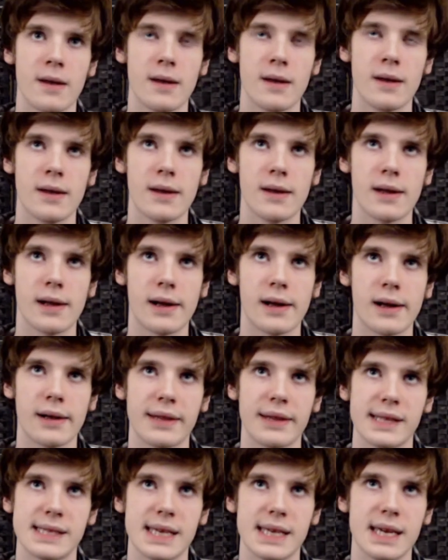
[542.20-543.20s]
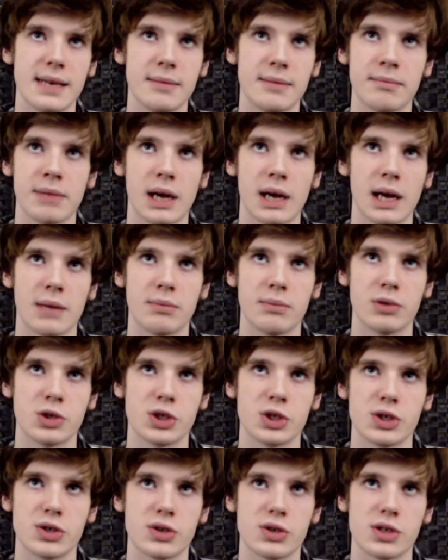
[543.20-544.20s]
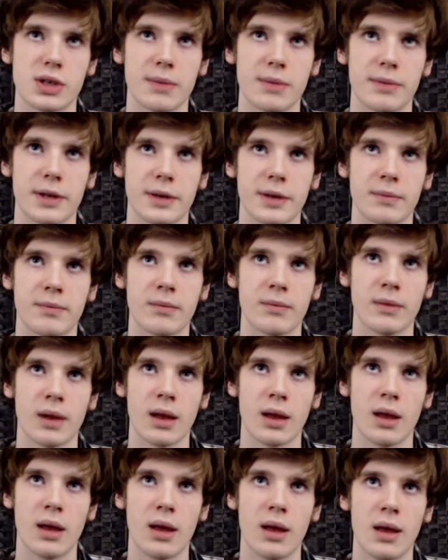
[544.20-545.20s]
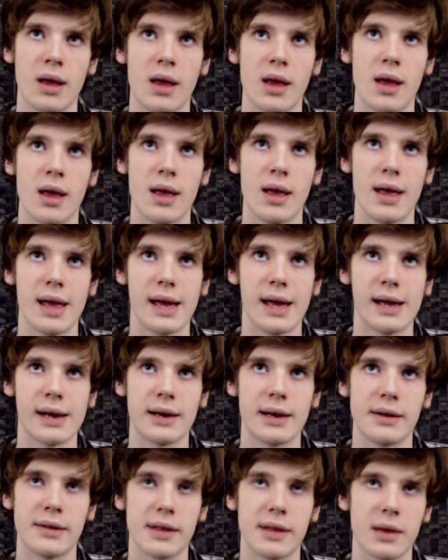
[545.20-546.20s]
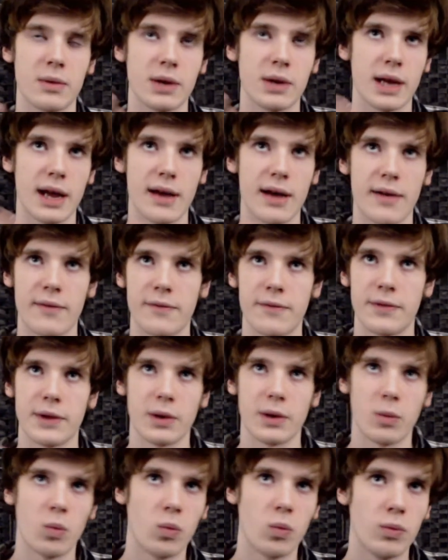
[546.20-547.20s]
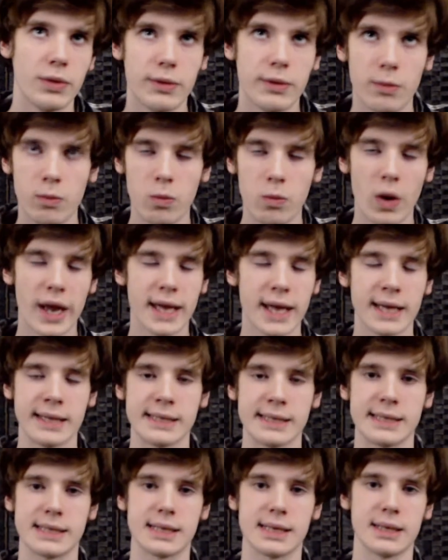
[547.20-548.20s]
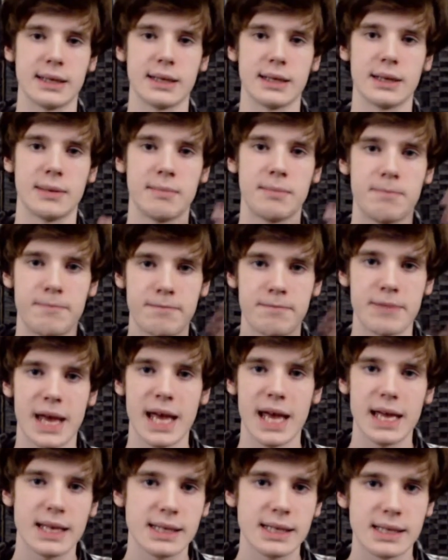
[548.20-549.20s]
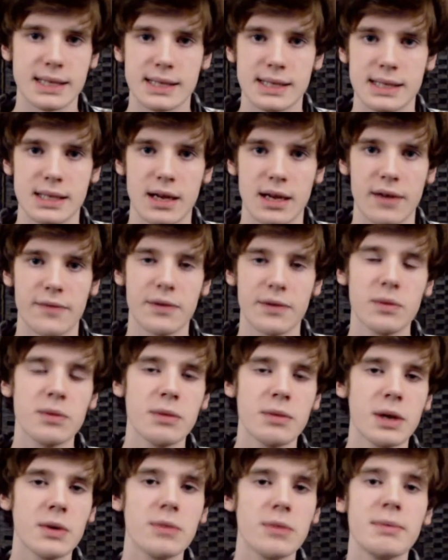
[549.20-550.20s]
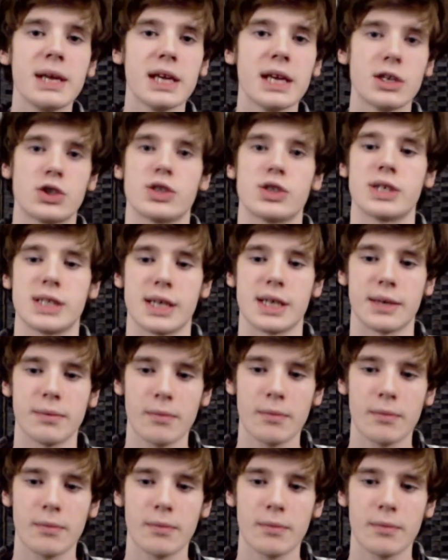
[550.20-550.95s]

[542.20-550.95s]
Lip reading: that's hidden behind bushes or something, and they would have the wings and the paint and stuff. It would be interesting,